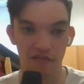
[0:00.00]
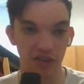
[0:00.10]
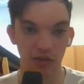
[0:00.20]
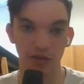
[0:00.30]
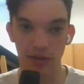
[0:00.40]
I
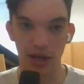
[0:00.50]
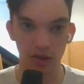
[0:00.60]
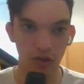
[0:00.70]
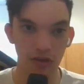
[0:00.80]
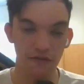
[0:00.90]
feel like we'd be
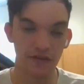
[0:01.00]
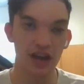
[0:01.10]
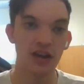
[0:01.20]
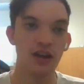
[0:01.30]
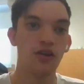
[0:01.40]
a good
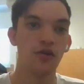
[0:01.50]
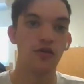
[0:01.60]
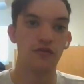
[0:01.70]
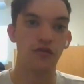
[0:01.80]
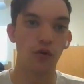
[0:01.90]
fit
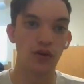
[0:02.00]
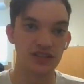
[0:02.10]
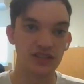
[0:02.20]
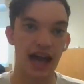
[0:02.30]
for